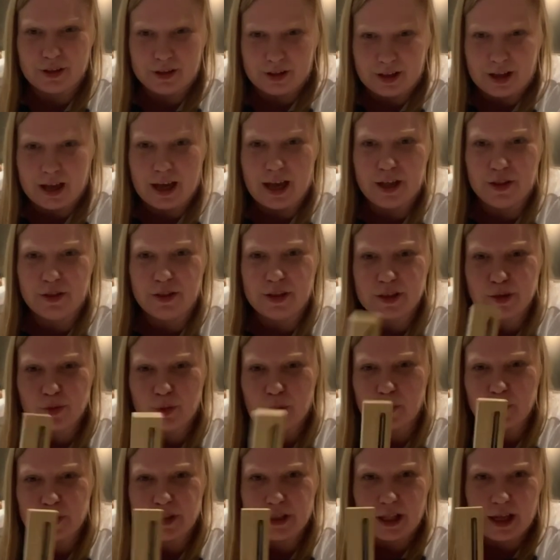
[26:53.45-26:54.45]
And this one
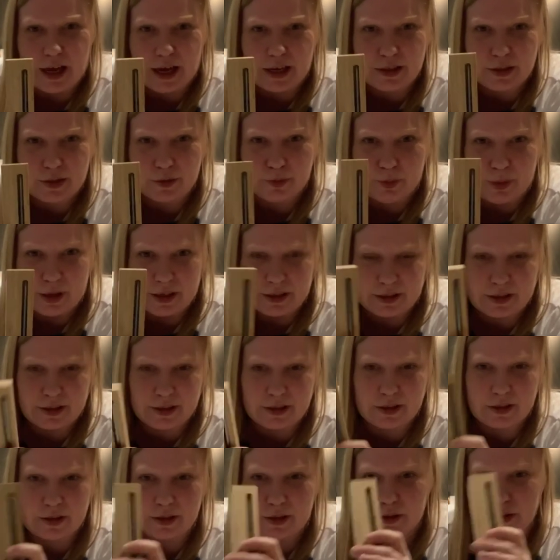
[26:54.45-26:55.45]
was last
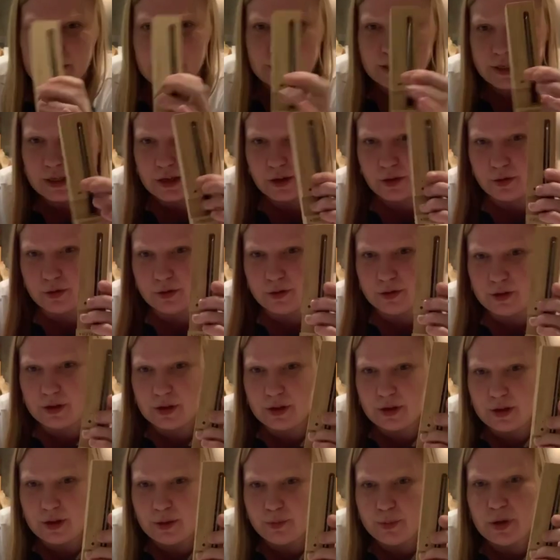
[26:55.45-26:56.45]
month's deal.
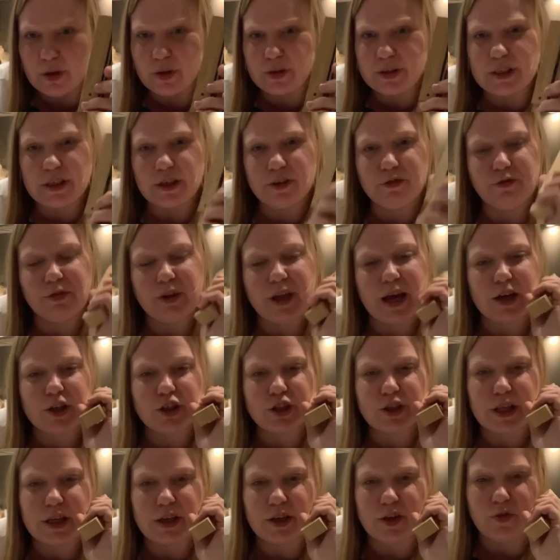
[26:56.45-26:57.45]
Meals in a flash,
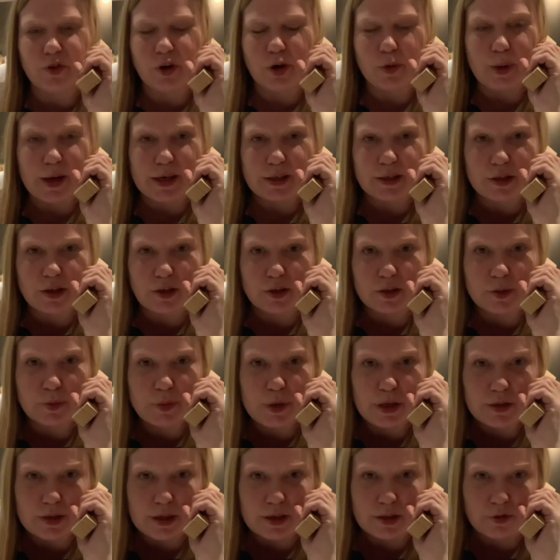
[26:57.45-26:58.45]
thank you very much. So it's
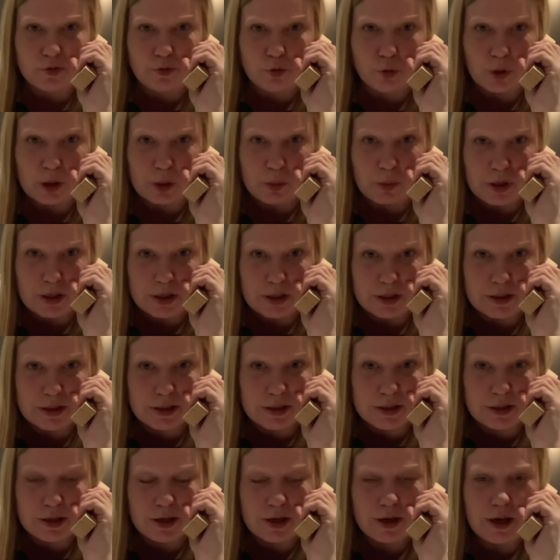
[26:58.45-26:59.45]
meals under 40
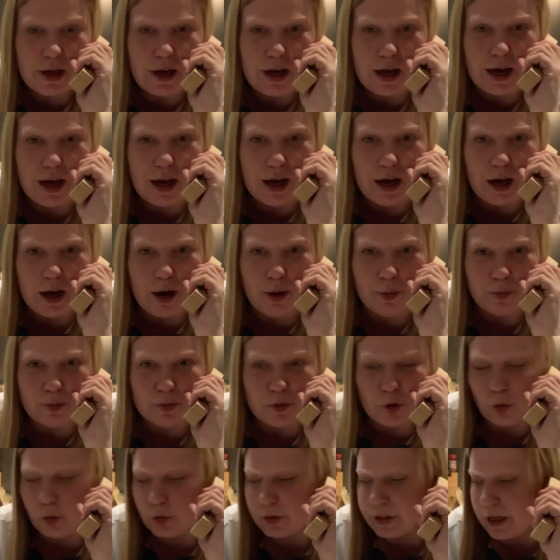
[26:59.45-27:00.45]
minutes,
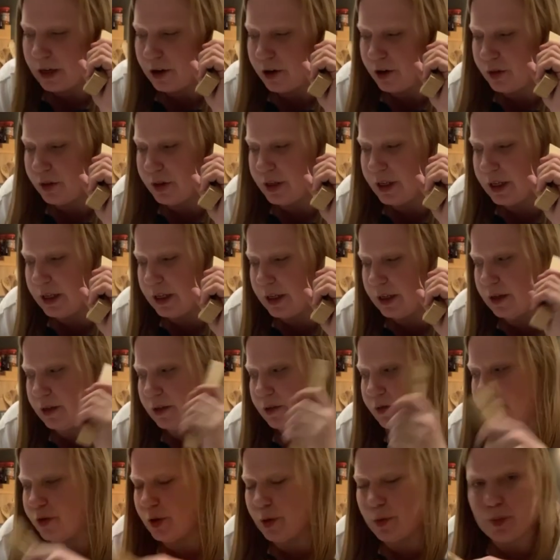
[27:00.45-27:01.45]
all done on the
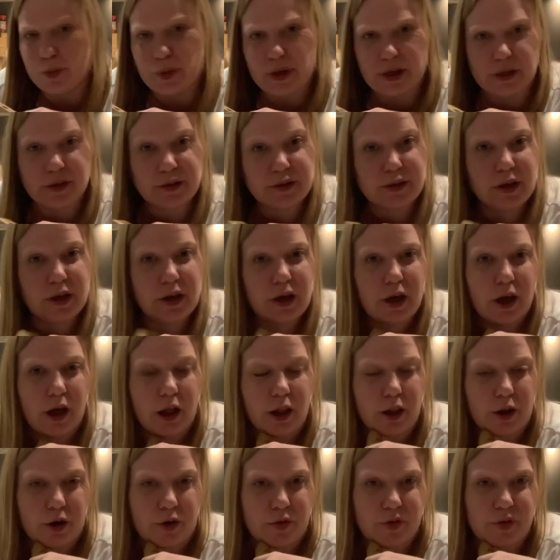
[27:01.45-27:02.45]
Thermomix. A
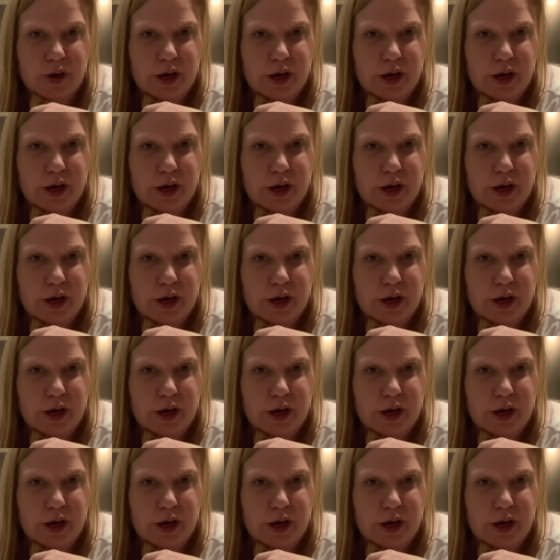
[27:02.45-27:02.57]
lot of it